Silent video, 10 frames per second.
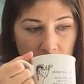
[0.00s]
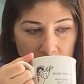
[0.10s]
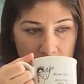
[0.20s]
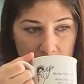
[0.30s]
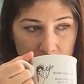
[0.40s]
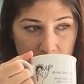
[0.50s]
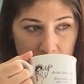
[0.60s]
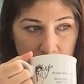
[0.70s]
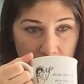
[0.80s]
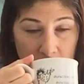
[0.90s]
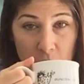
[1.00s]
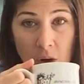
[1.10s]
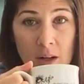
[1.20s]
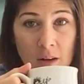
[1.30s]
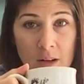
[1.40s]
and I
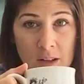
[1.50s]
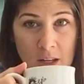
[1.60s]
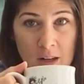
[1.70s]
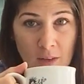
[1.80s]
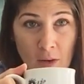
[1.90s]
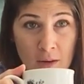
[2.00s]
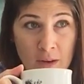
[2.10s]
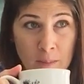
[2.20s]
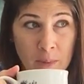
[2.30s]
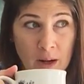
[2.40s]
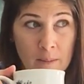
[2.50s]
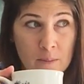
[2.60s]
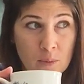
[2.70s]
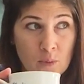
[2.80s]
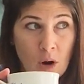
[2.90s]
try not to eat a lot of it, but I
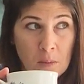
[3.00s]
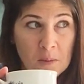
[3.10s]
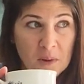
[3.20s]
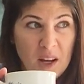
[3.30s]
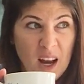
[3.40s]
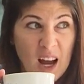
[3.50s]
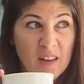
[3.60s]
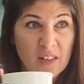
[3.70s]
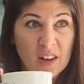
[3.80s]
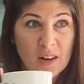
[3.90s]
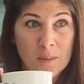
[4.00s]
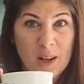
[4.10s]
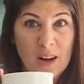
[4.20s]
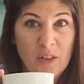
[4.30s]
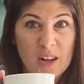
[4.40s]
probably have a little
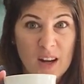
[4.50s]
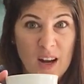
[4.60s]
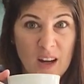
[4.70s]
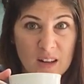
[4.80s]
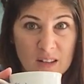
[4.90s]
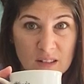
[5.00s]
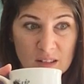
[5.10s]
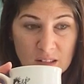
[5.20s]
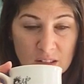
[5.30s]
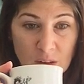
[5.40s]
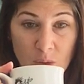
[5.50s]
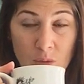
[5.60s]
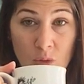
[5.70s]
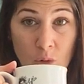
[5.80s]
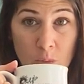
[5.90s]
bit every day. So
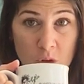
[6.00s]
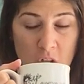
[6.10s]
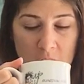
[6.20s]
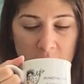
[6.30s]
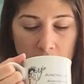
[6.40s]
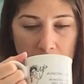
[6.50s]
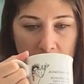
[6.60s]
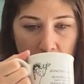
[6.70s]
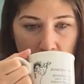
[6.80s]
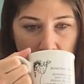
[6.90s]
no more cheese for me.